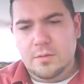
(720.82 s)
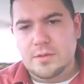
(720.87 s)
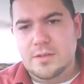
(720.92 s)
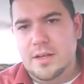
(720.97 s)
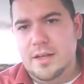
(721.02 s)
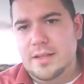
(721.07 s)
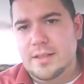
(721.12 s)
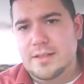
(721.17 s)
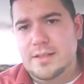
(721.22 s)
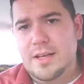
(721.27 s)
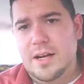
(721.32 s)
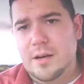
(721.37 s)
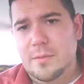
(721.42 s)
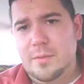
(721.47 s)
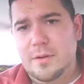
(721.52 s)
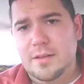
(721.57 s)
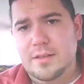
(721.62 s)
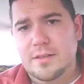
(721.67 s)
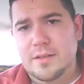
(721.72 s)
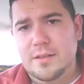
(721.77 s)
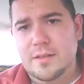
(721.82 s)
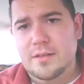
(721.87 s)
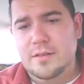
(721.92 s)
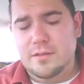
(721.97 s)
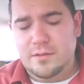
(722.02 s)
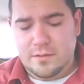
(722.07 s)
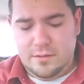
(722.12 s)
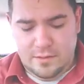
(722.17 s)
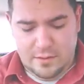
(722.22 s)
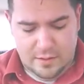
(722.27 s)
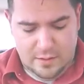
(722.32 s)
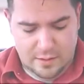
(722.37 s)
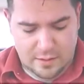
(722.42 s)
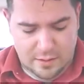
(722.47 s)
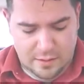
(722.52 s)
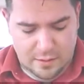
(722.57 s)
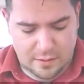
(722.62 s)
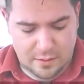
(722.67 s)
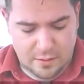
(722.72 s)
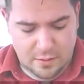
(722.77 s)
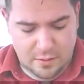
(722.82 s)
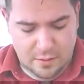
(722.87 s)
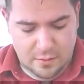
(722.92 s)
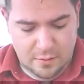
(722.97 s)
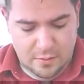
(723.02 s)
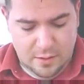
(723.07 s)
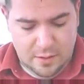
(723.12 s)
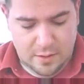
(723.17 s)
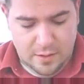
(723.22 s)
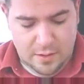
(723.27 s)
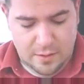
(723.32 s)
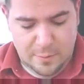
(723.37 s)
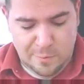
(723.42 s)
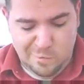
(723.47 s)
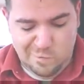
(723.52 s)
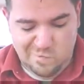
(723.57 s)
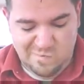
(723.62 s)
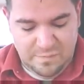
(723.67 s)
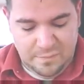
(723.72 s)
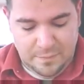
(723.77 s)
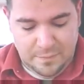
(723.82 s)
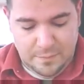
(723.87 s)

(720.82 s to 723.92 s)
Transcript: was like, "It's not a big deal. And, you know,